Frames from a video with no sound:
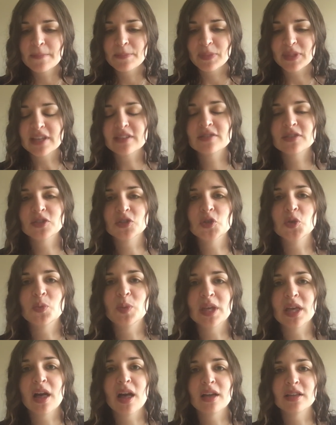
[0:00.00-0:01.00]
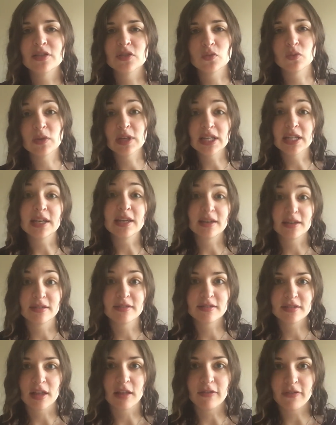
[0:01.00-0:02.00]
things to do beyond reading and
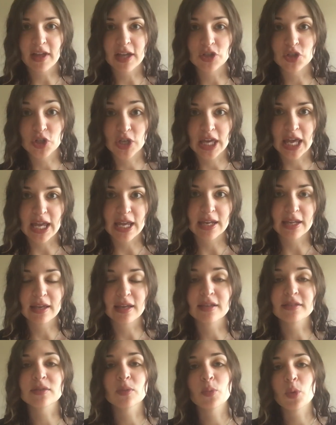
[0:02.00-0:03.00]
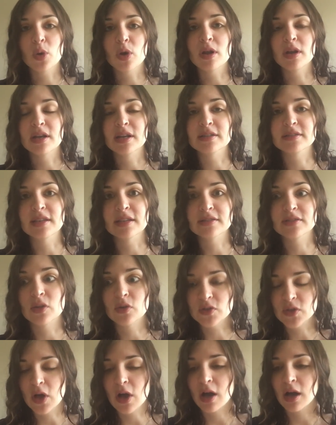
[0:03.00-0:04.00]
self-educating, as important as
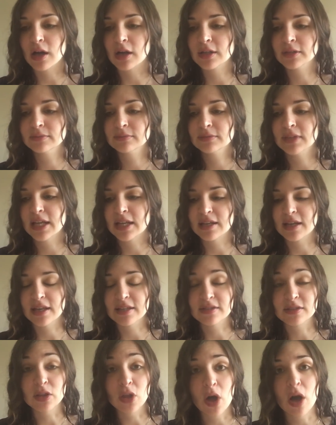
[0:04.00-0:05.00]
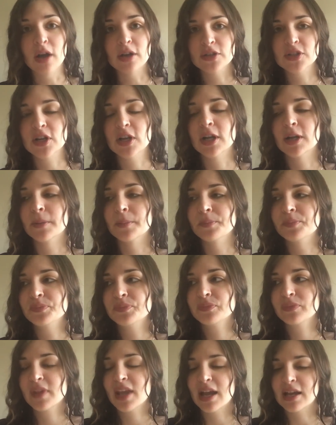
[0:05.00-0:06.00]
those are and as long-term
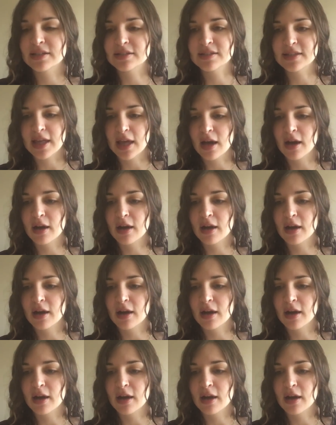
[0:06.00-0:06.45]
as they